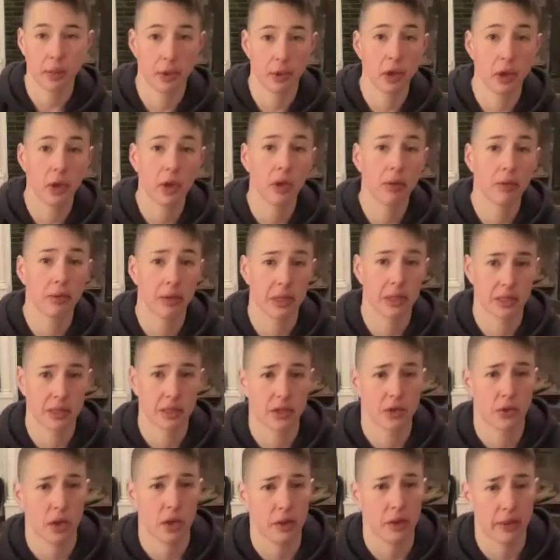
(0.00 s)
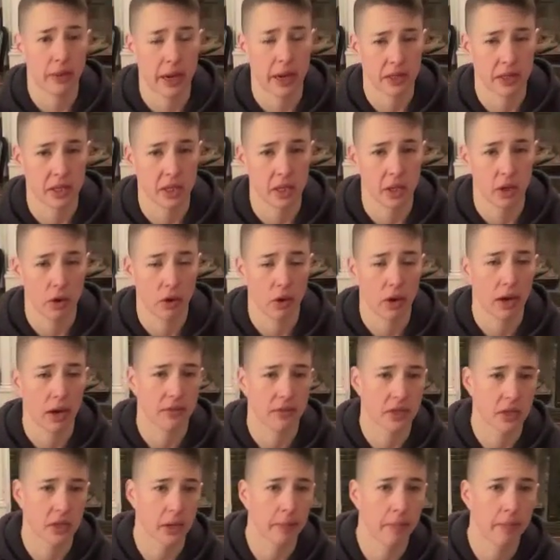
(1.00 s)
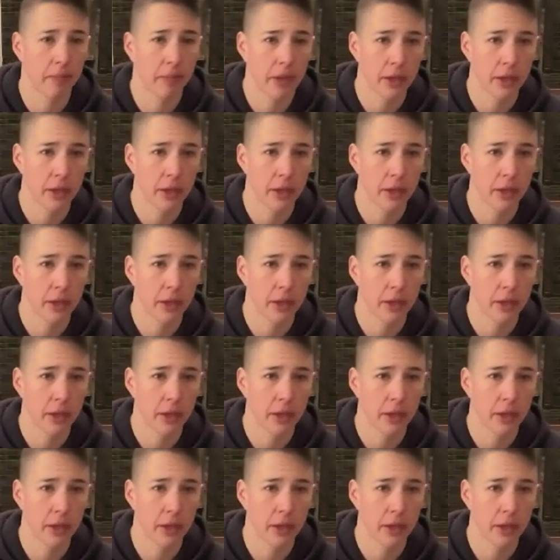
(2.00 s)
Yeah, but you can rest as you need, Maxine. You don't have to.